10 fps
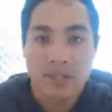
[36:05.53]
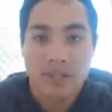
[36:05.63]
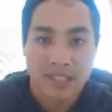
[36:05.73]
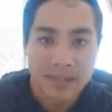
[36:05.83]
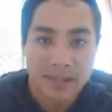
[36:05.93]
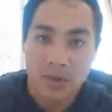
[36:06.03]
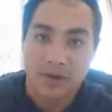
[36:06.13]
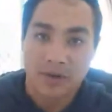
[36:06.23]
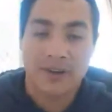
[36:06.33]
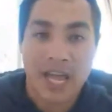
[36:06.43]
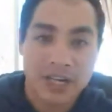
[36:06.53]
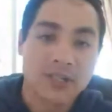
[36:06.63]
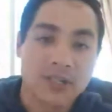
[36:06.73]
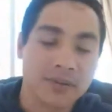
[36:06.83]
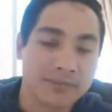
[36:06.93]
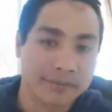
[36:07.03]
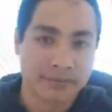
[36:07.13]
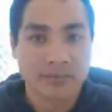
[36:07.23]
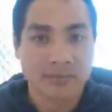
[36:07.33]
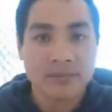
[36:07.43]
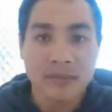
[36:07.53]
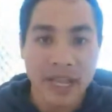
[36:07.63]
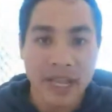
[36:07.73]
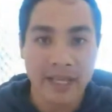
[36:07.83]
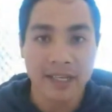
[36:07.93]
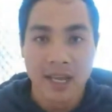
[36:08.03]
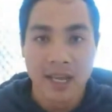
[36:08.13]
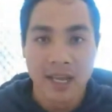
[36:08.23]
you sleep on vacation. And